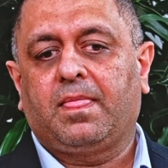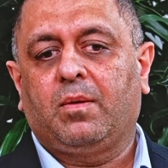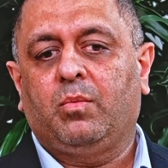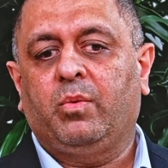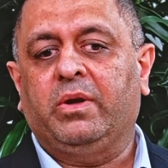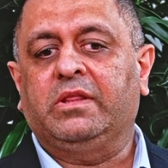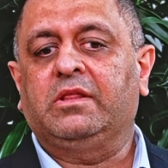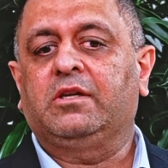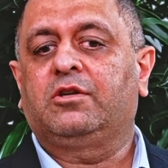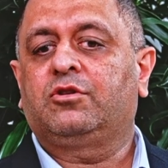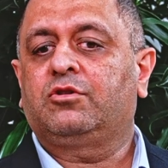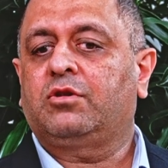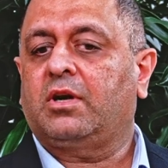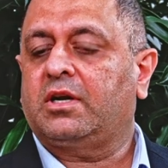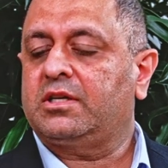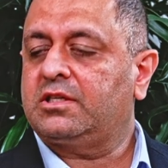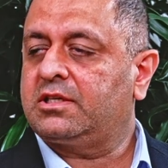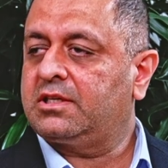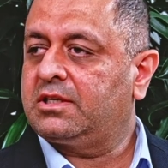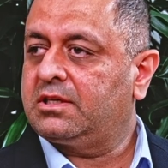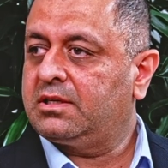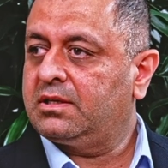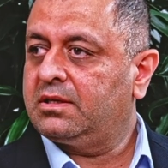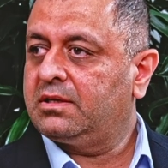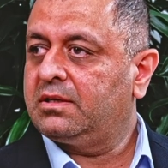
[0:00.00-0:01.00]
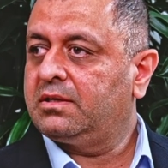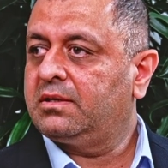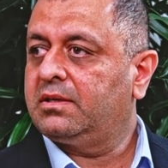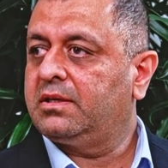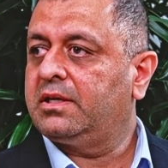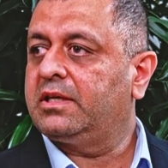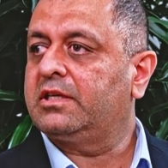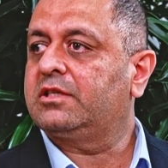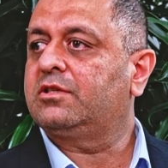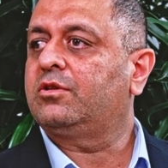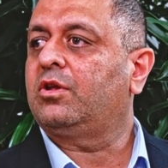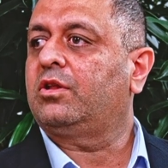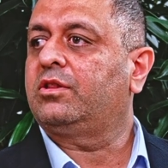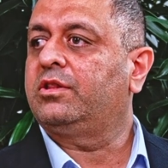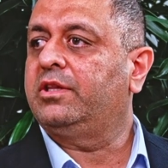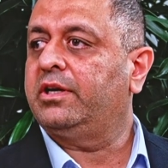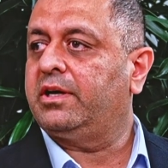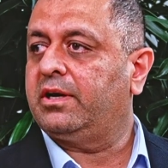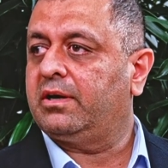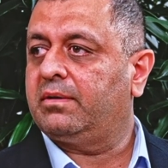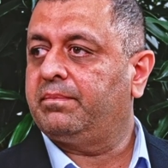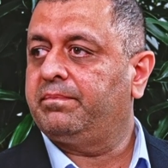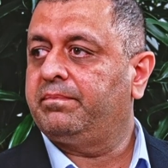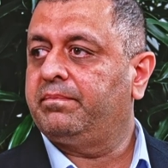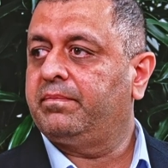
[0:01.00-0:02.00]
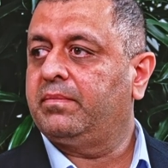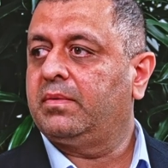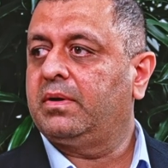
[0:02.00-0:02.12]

When the trust is not there,